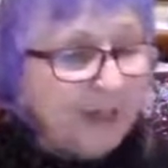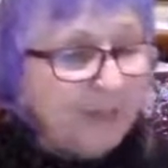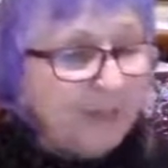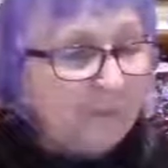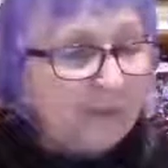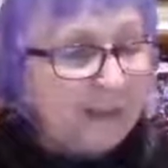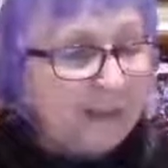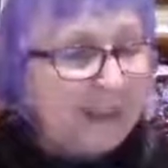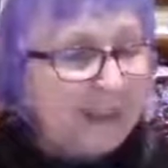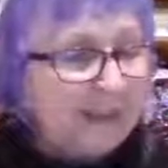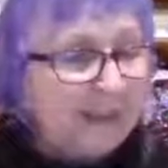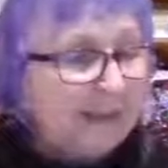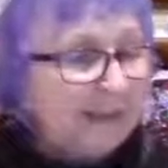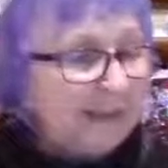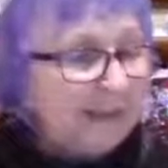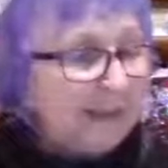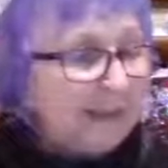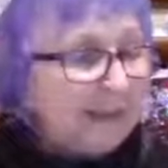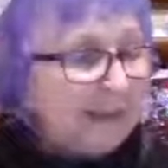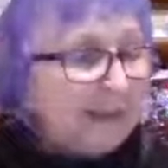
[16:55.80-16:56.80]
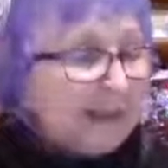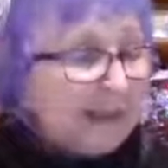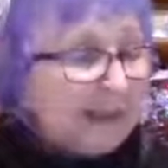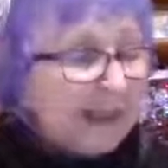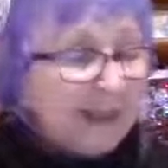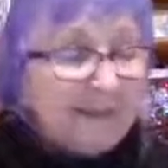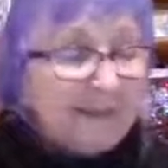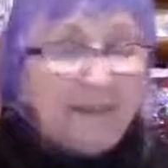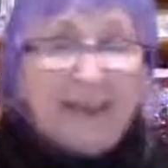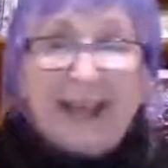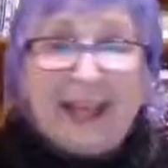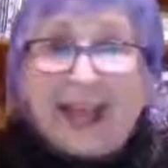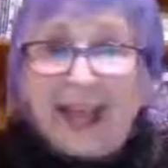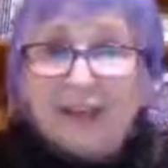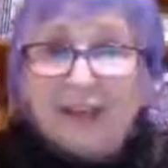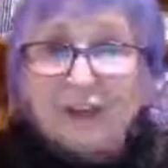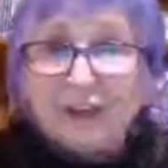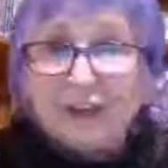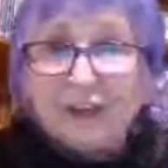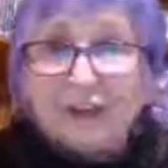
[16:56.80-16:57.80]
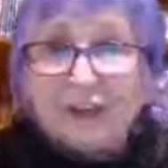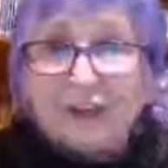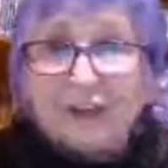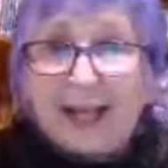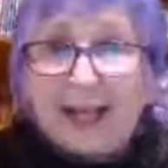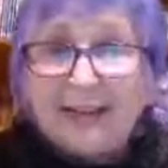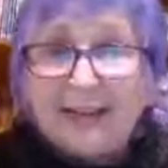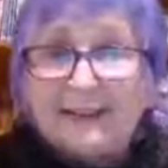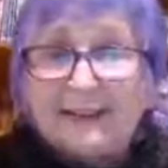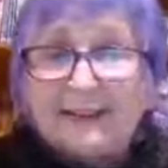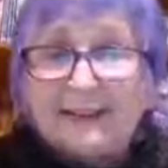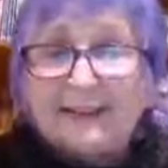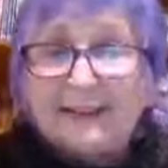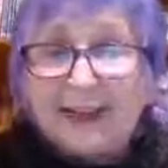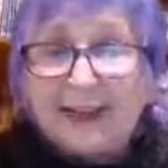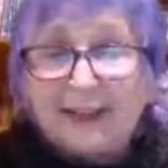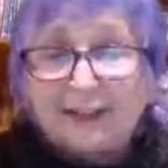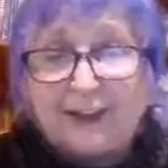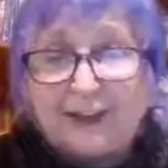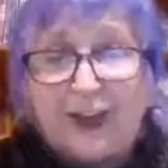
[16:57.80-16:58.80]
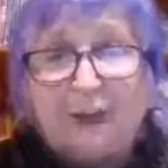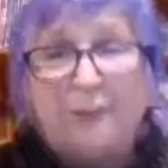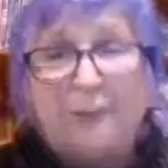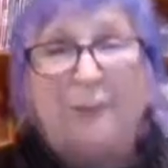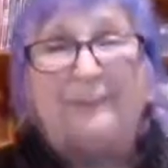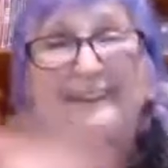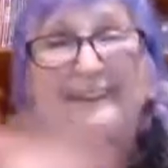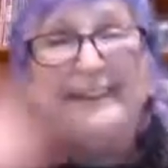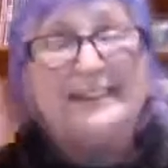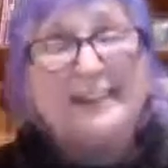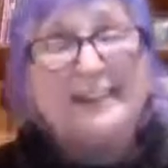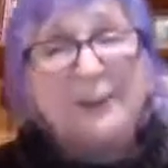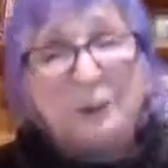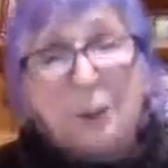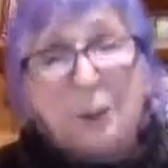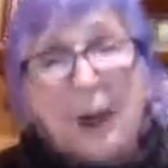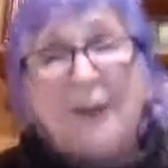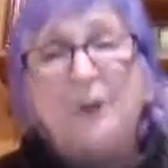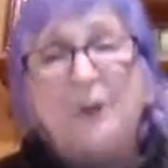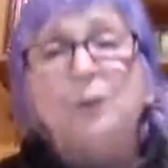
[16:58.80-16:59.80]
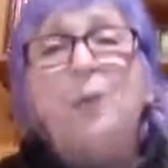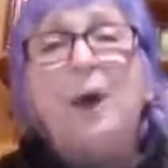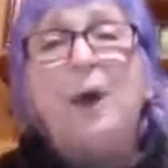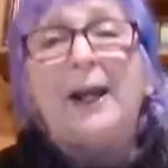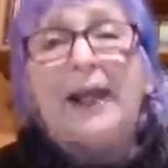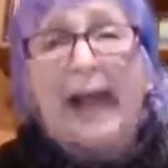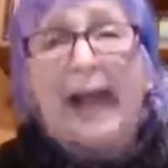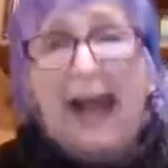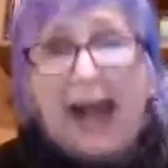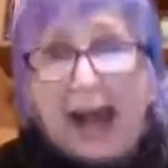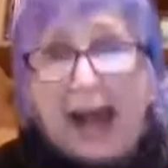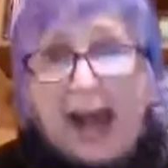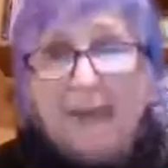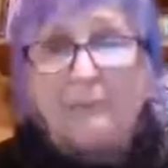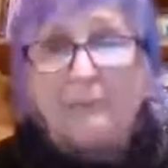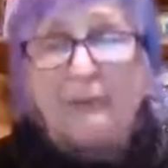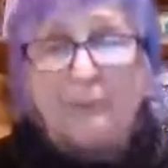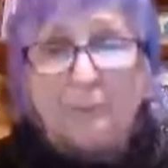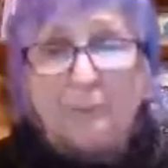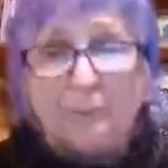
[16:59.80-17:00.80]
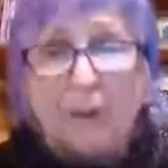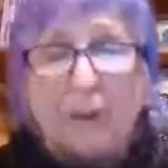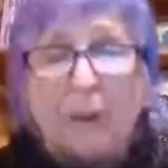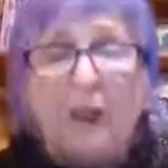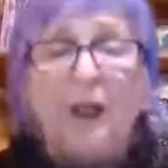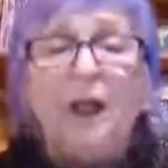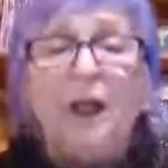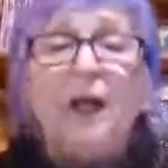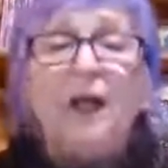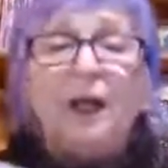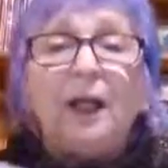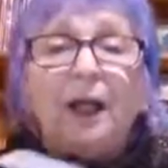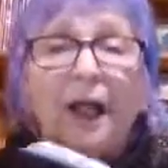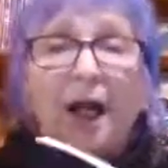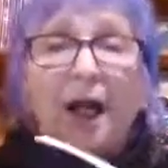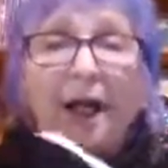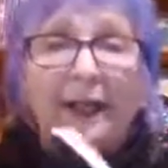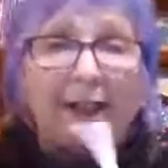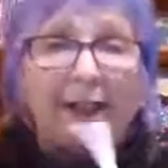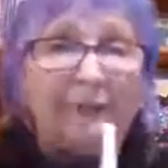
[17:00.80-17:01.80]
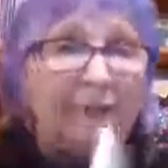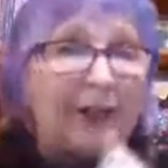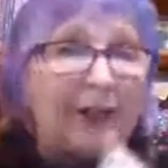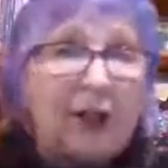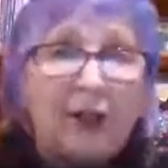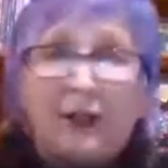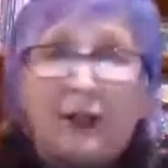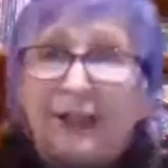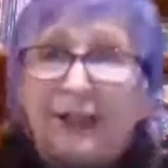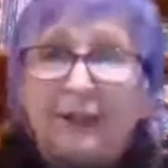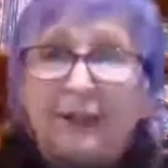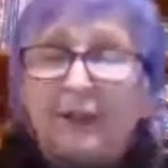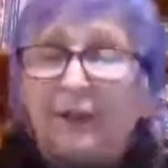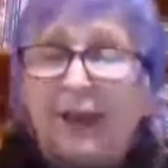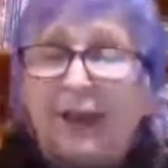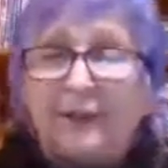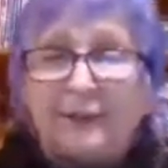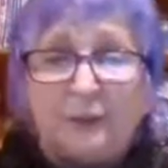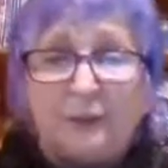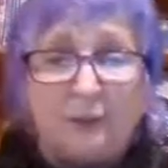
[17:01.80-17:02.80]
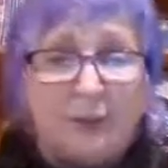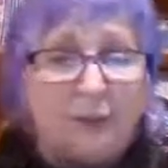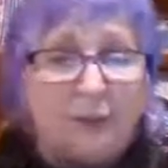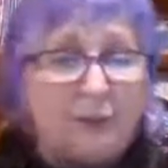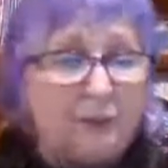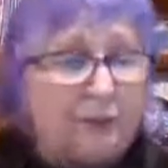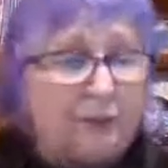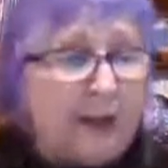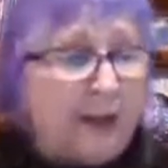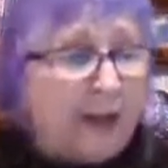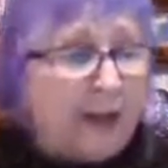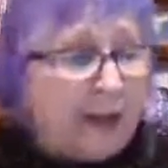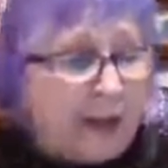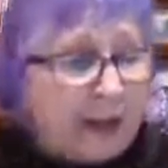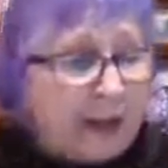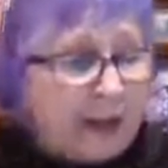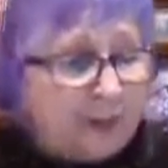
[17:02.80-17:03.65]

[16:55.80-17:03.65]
Okay. In the exercises section of the book, this is why you want to have the book, even on Kindle, I suppose. But